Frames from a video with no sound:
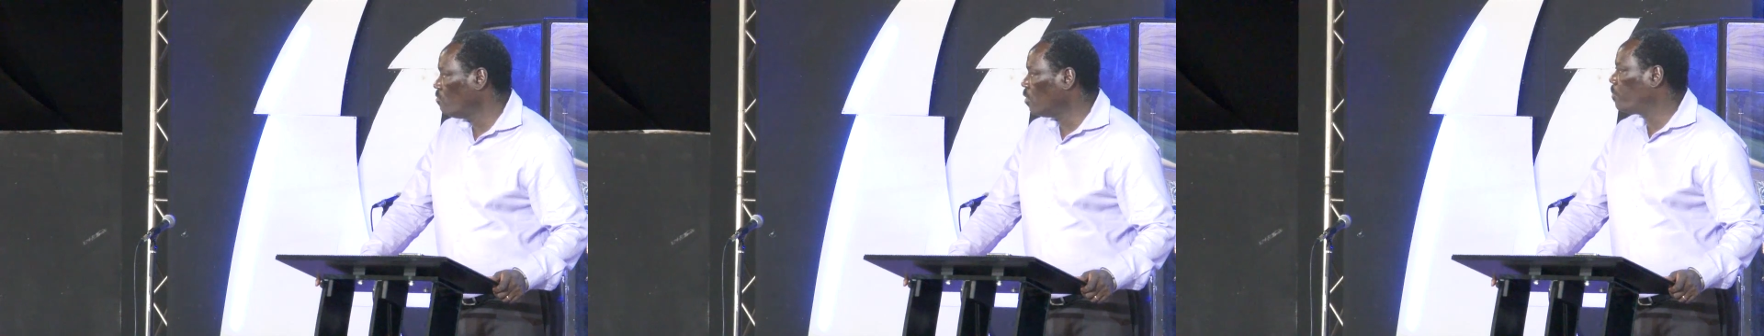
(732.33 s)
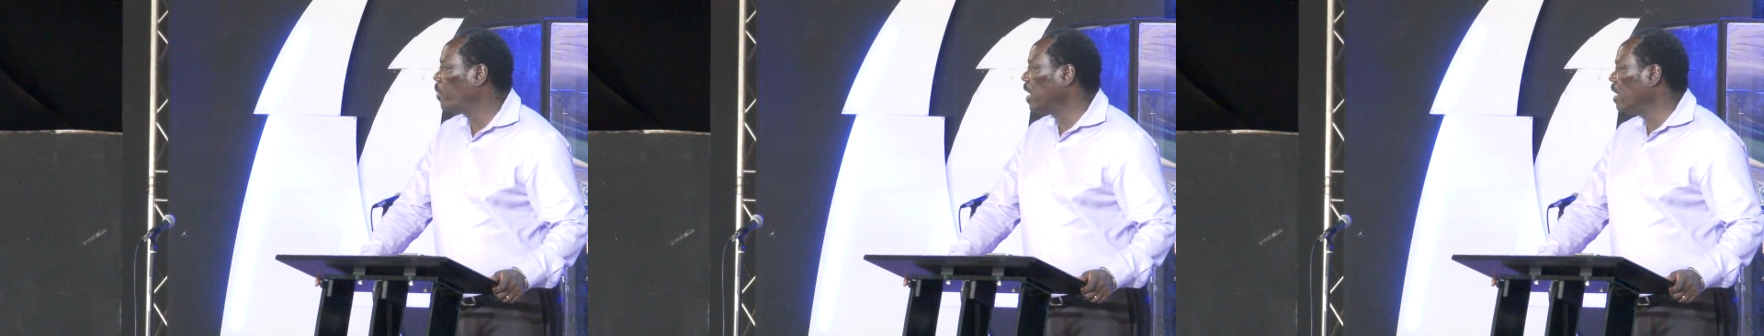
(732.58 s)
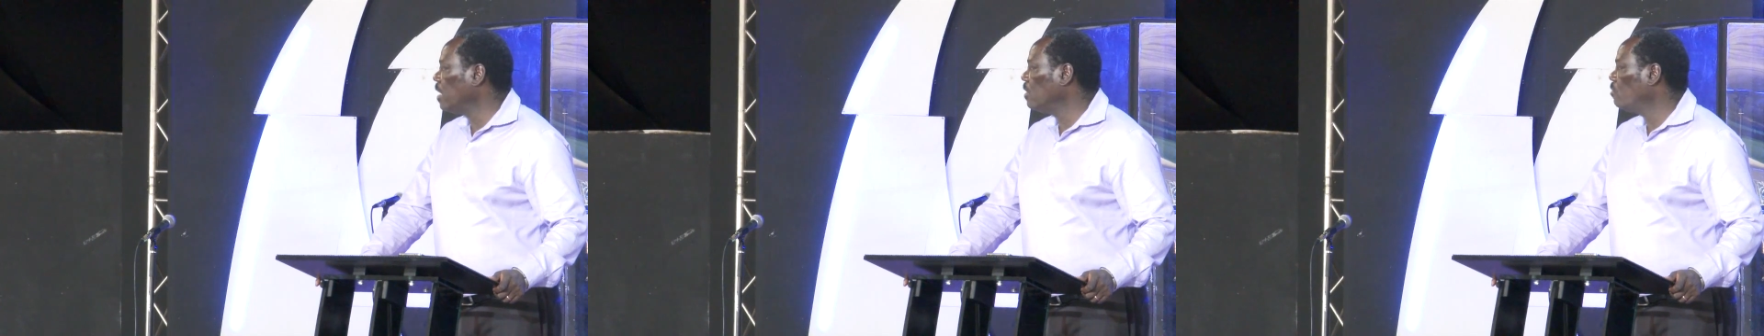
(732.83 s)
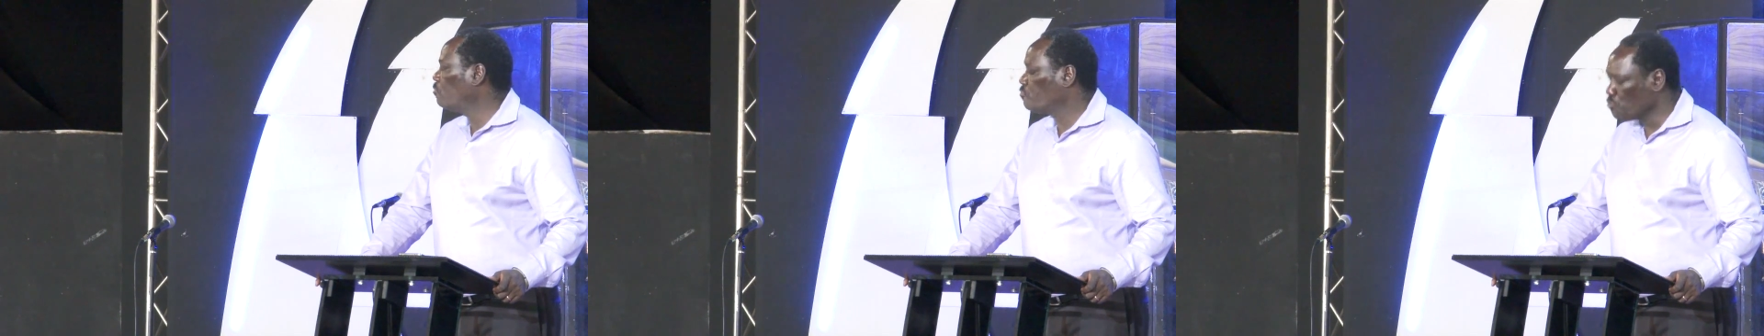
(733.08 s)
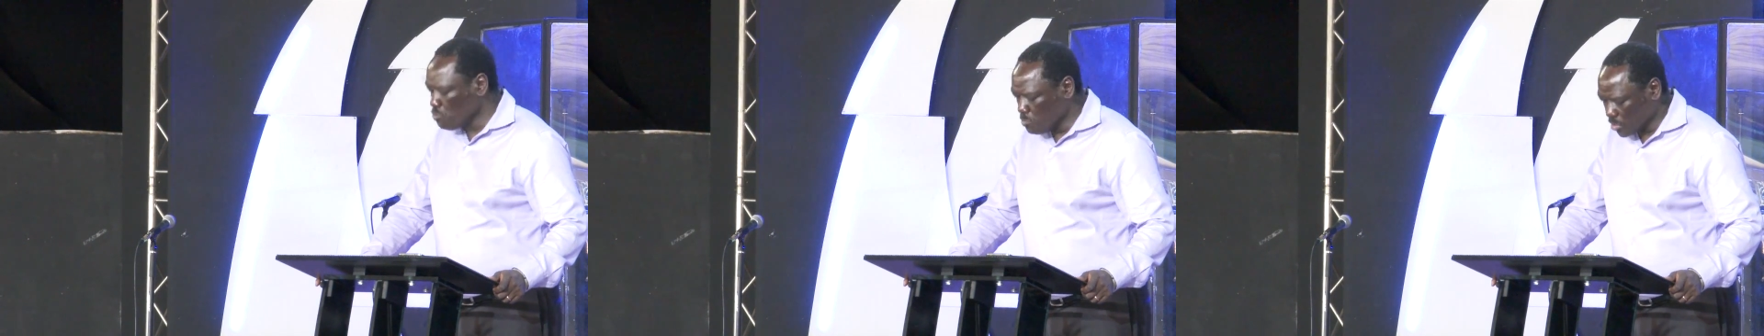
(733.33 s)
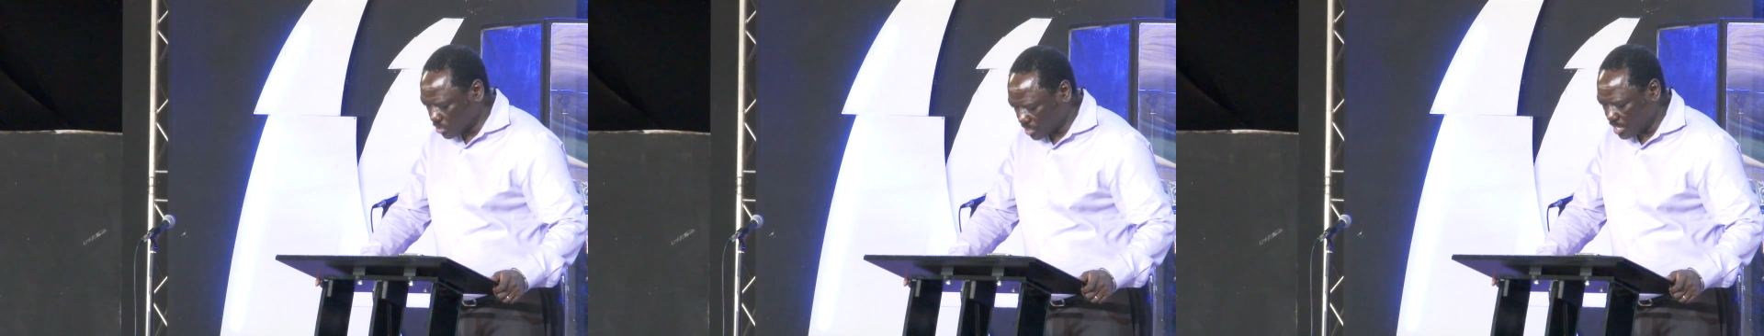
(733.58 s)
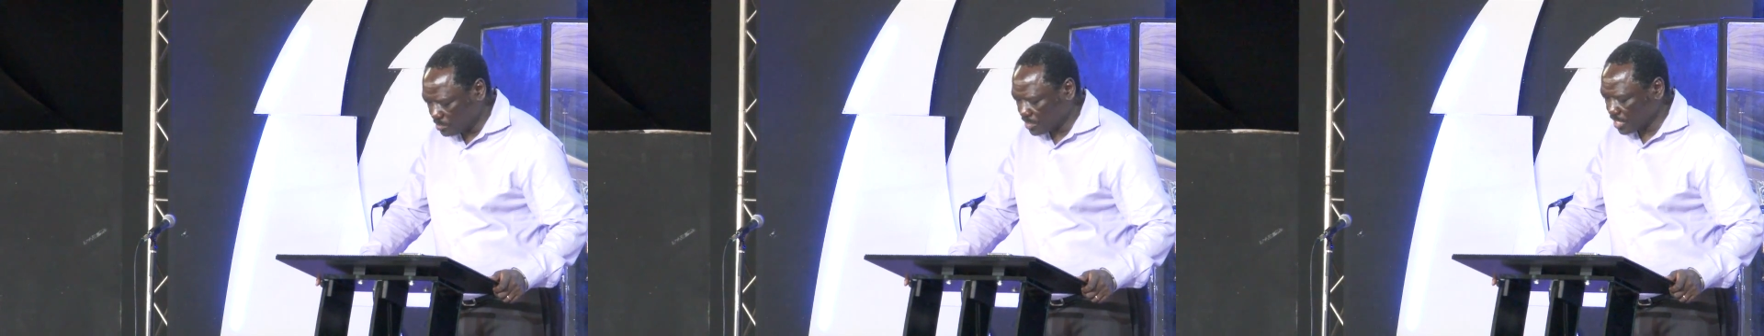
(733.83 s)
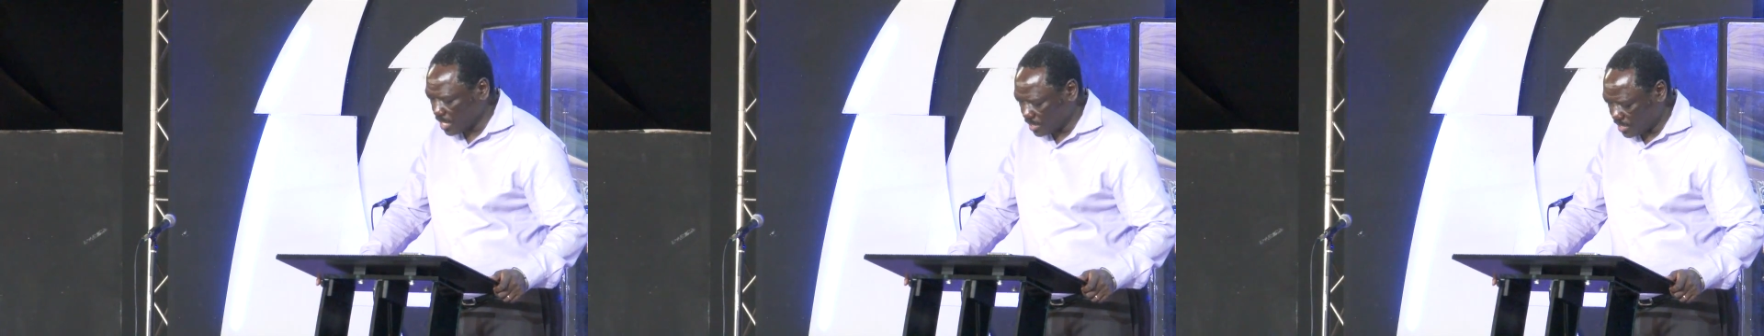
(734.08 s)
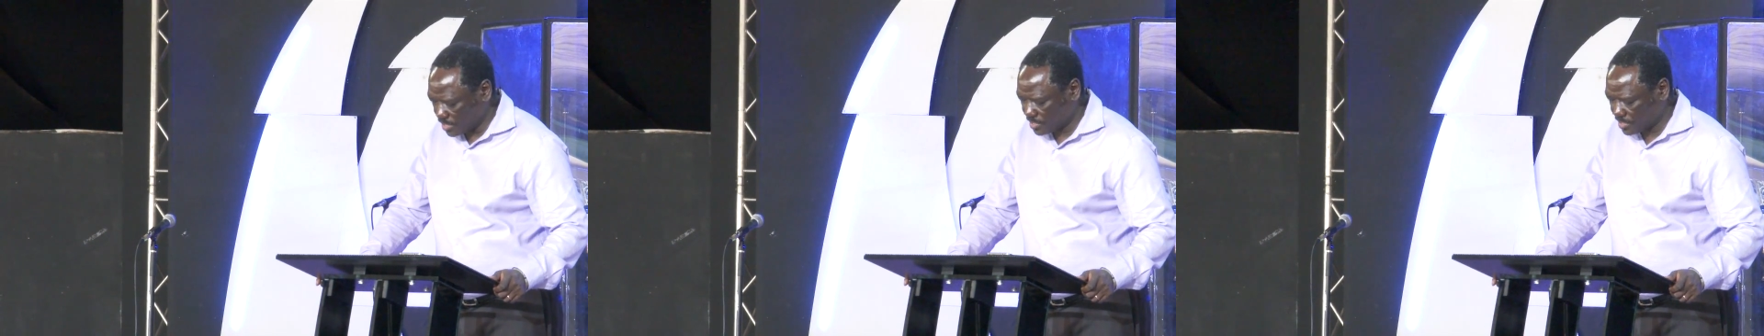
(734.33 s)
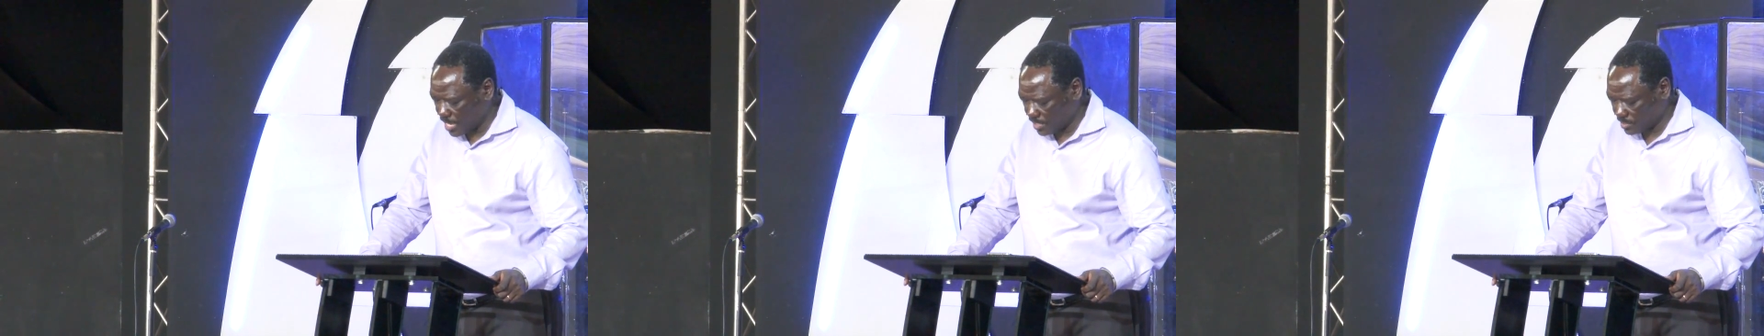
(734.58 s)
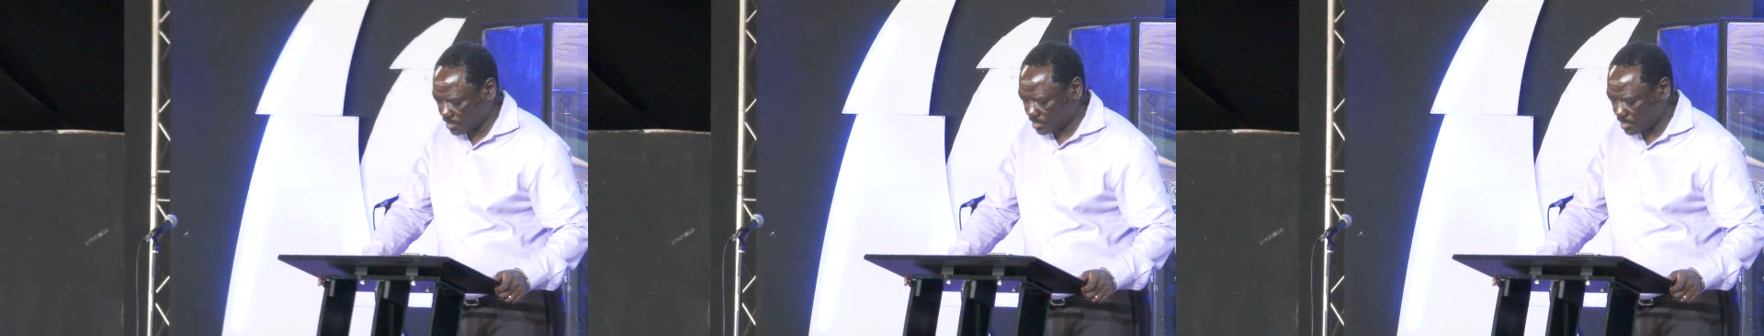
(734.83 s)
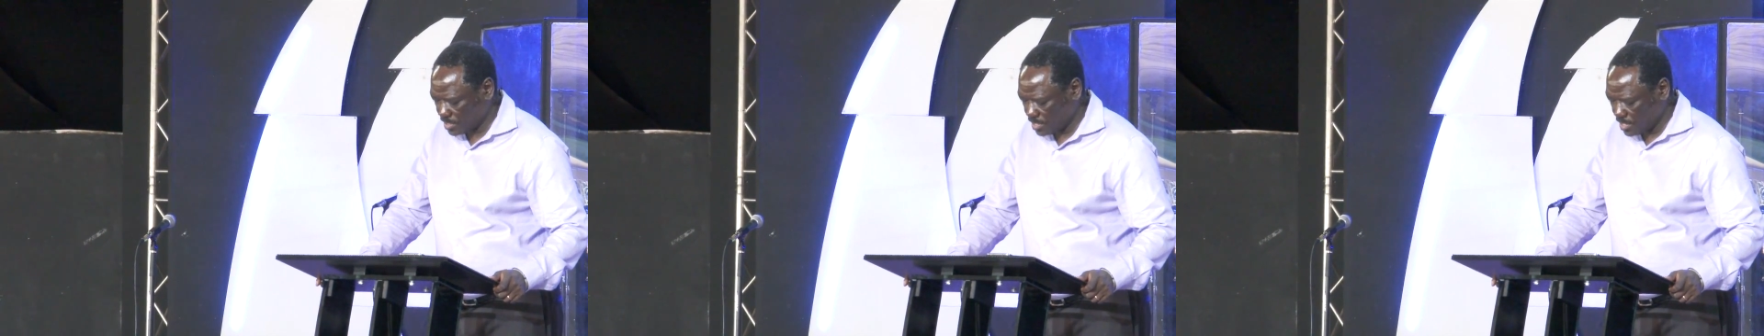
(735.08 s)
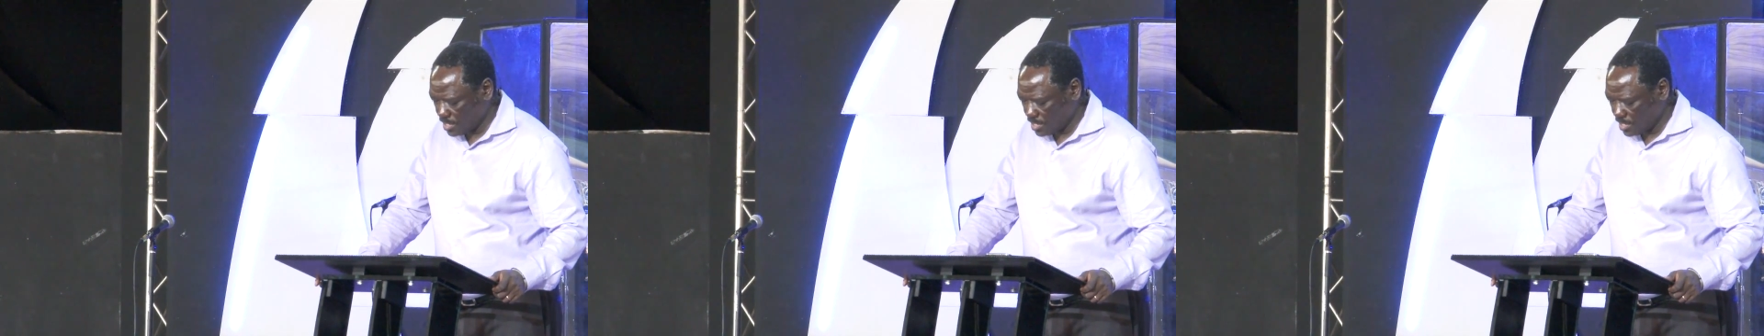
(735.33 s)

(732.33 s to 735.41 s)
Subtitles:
would be true Muslims in this sense.